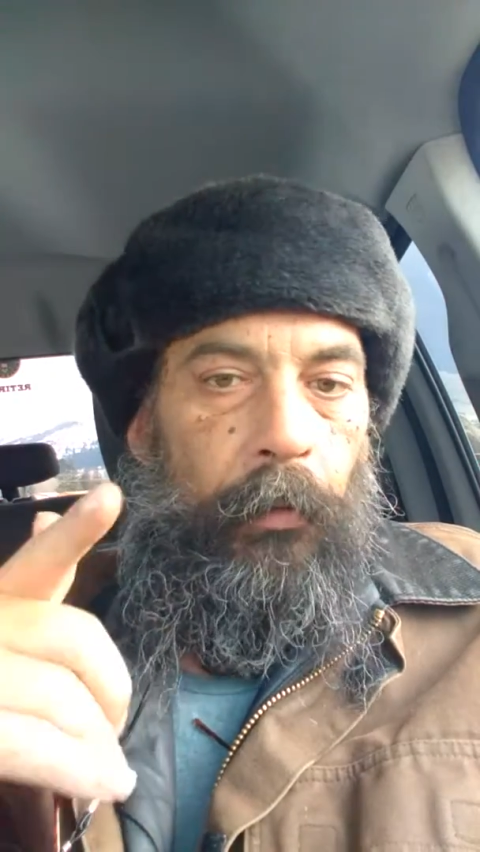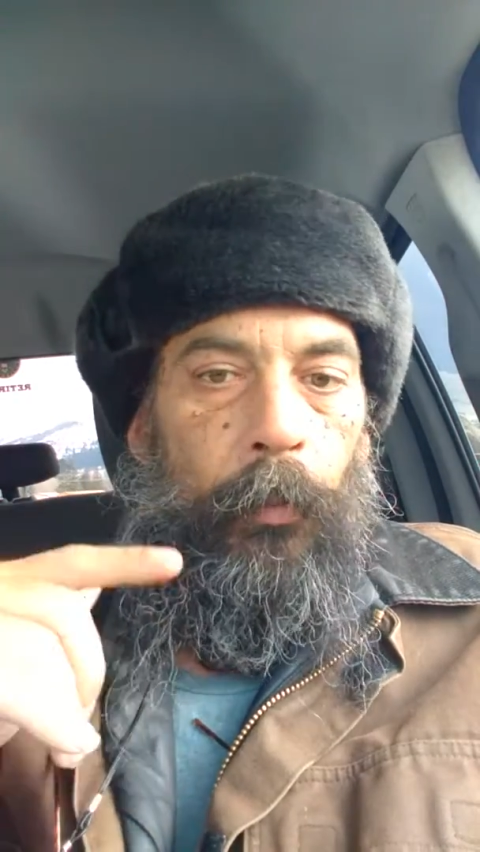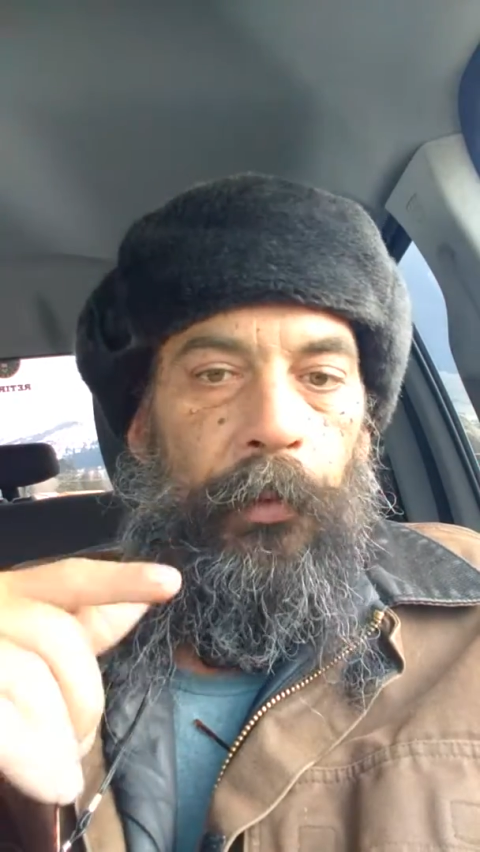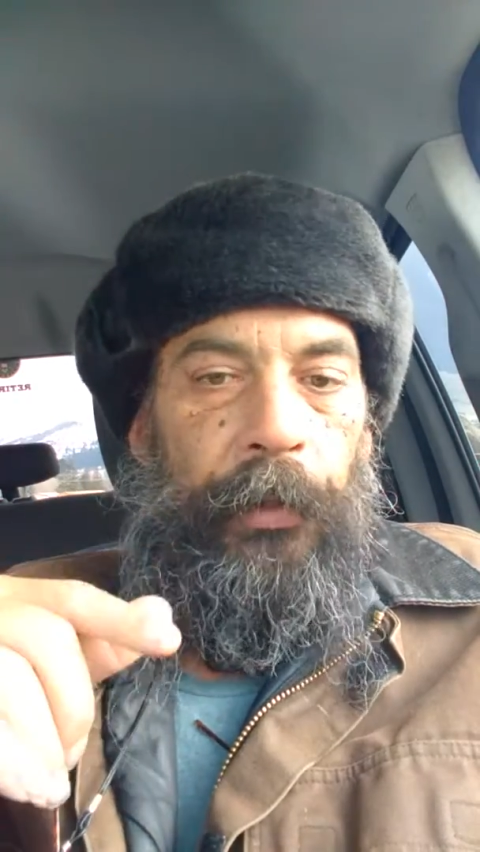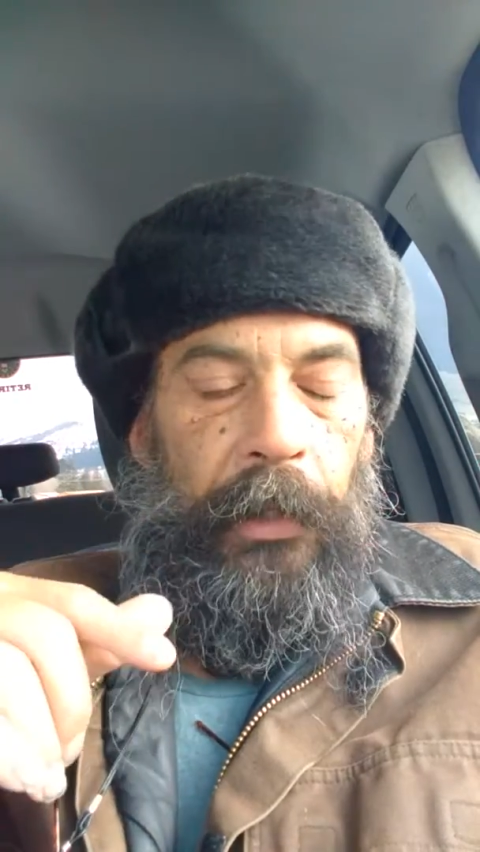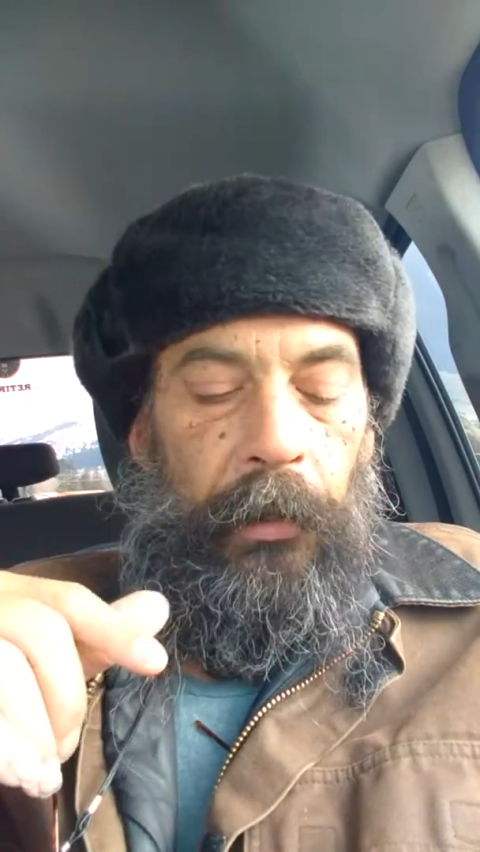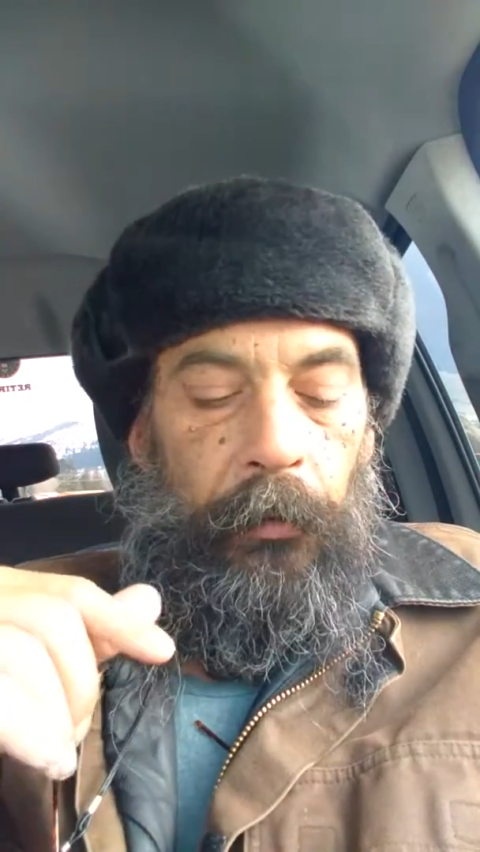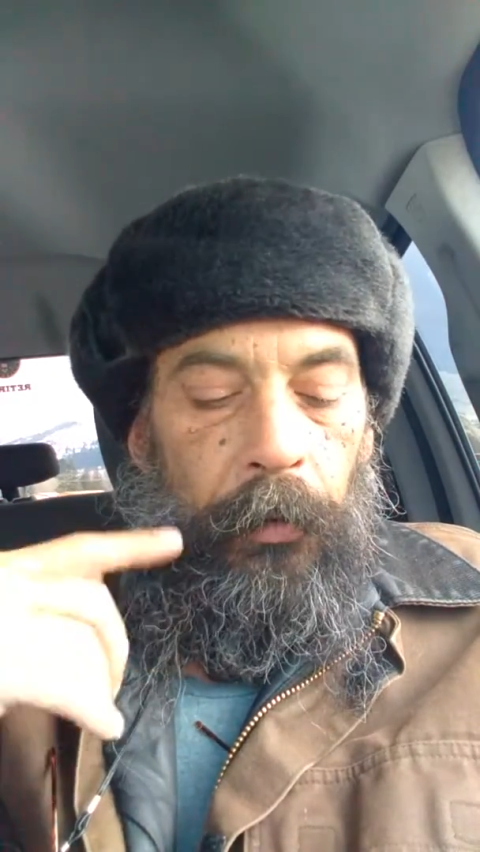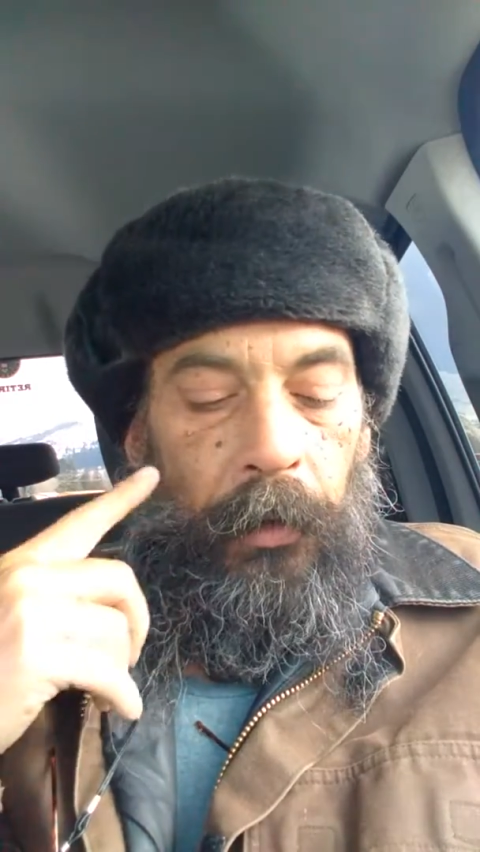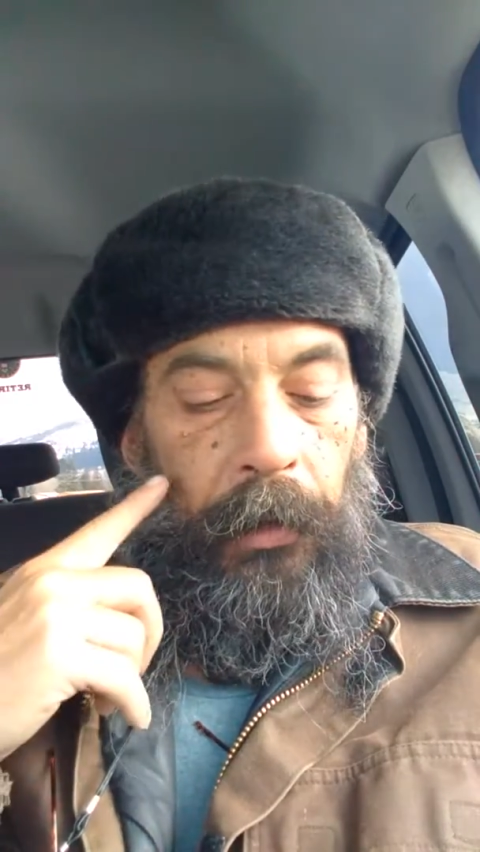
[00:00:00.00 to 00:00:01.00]
We'll take you
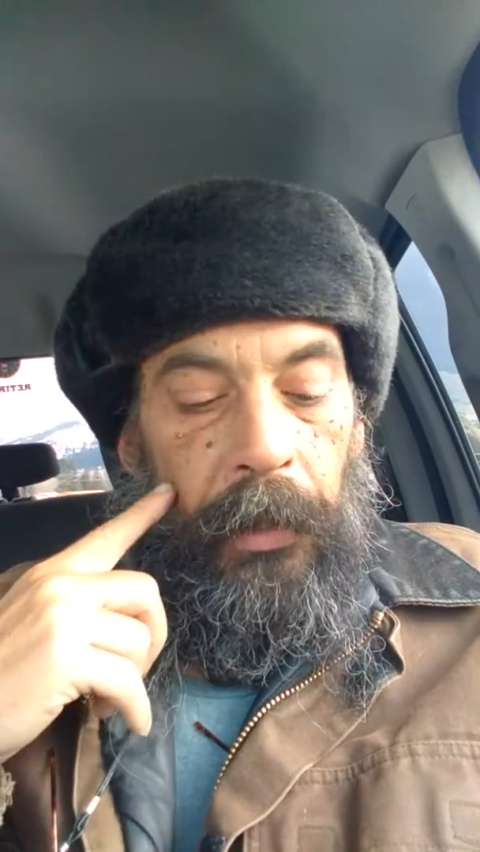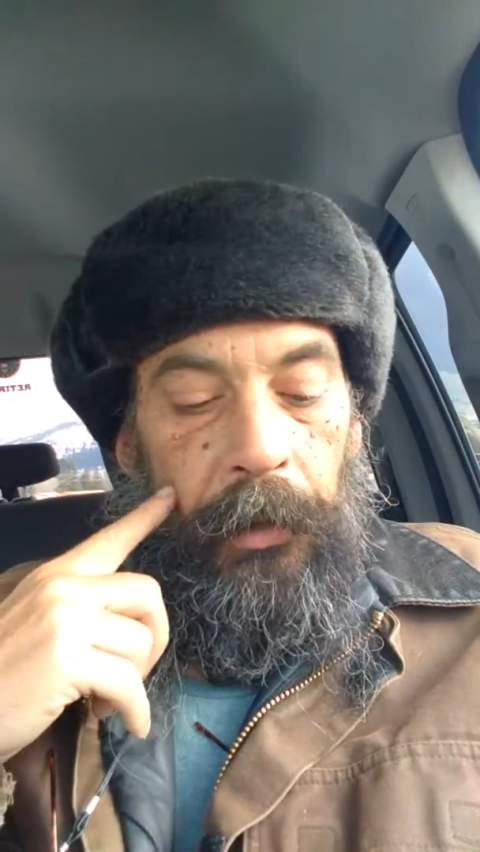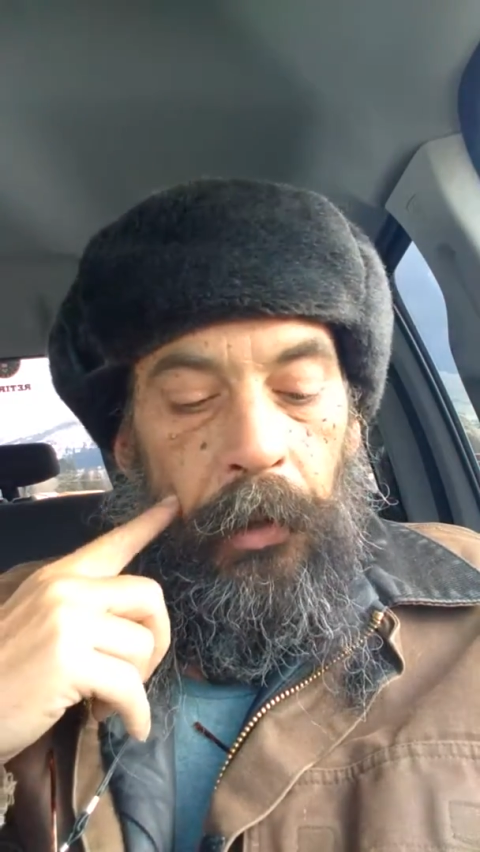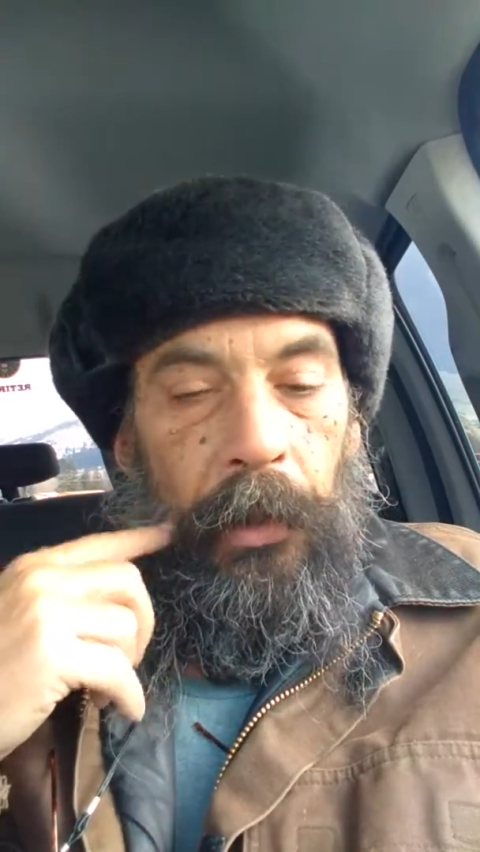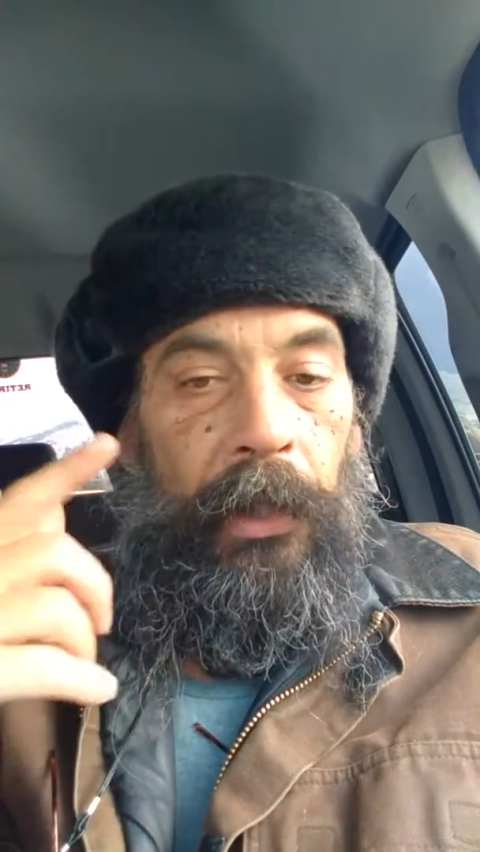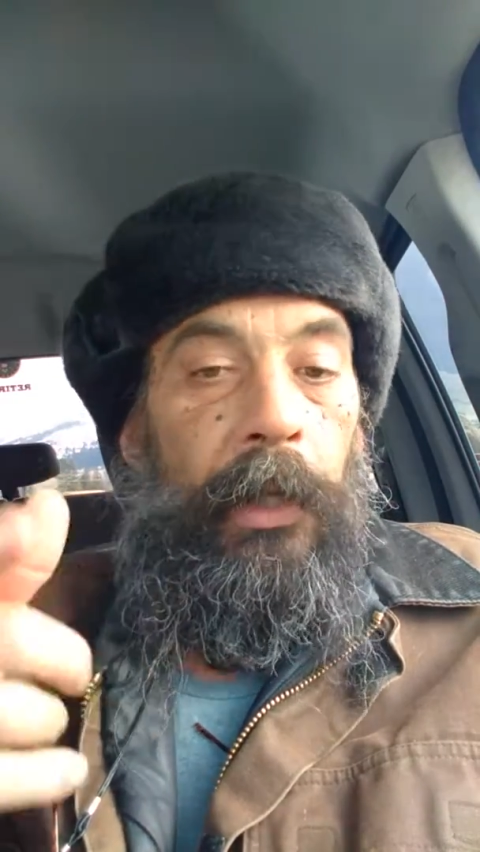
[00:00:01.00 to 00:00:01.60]
along on that journey.